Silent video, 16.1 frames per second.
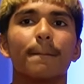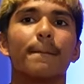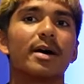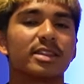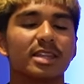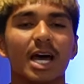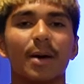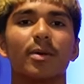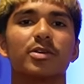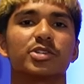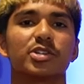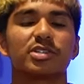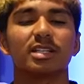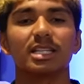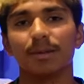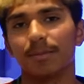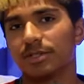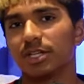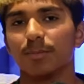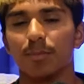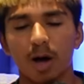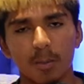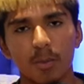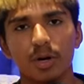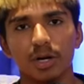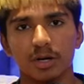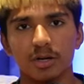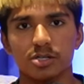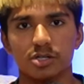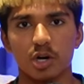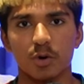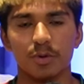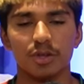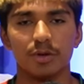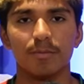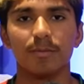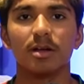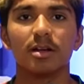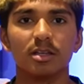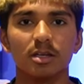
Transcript: but they were just limited by what he could do with them.